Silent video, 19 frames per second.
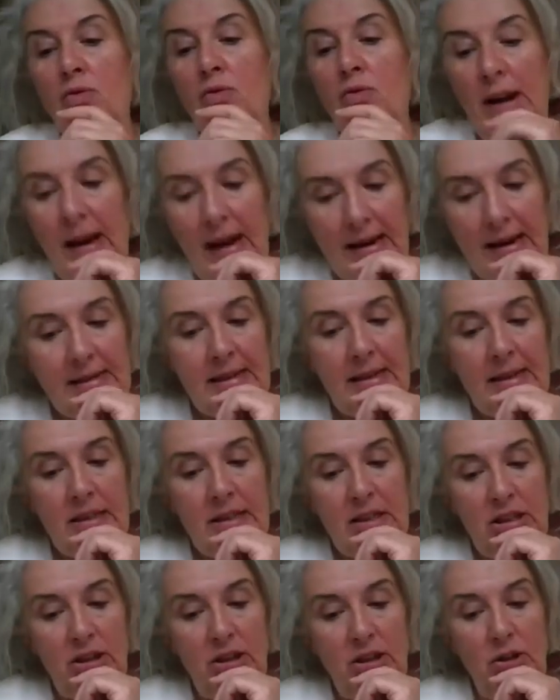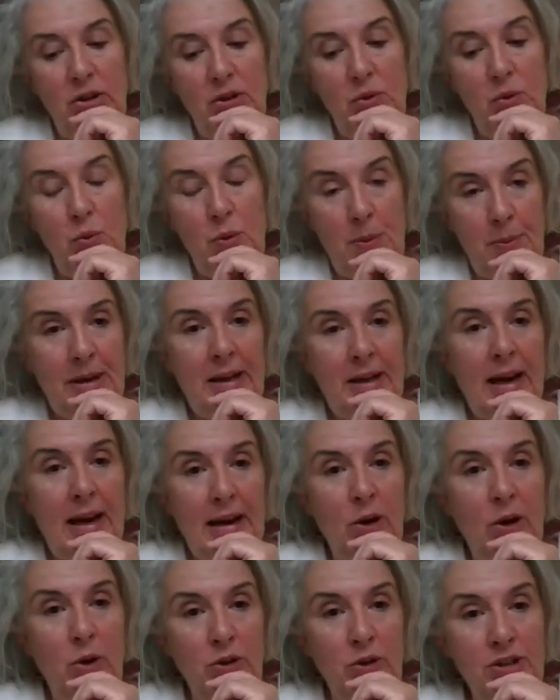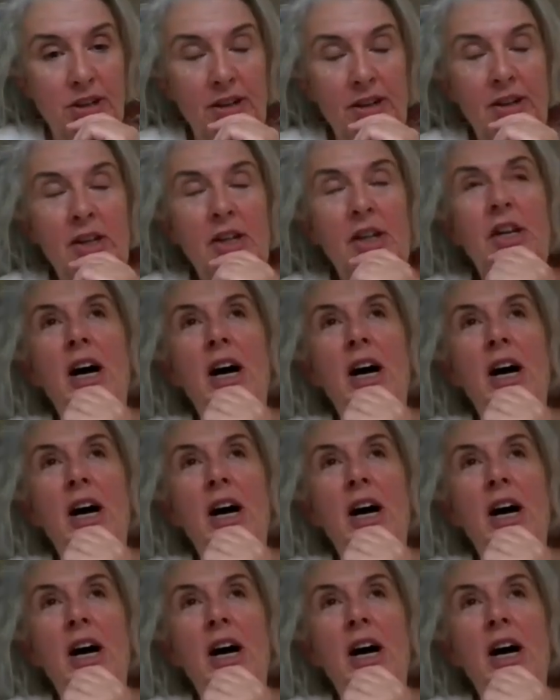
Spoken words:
relating to women getting older.